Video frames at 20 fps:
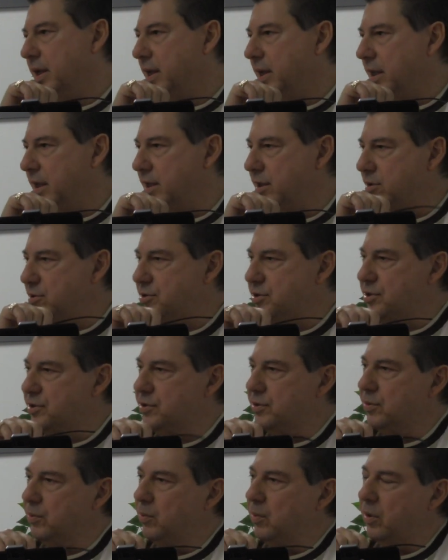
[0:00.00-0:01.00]
he
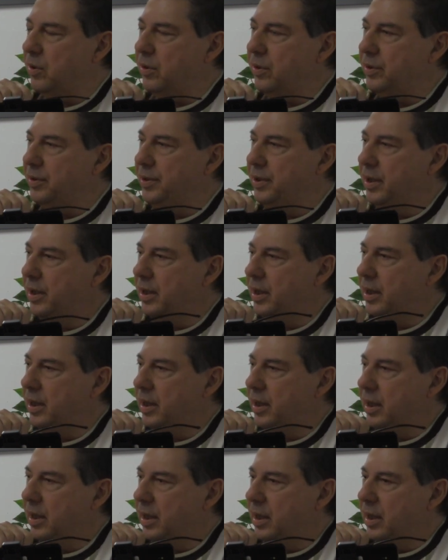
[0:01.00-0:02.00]
uses the word
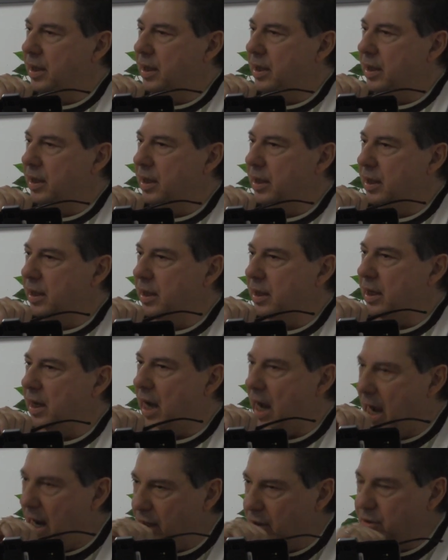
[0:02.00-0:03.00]

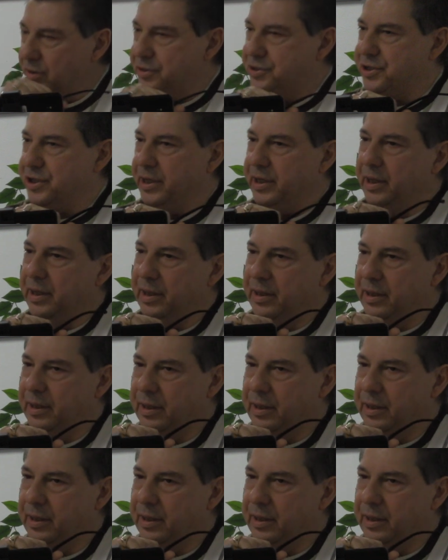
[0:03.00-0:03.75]
allergy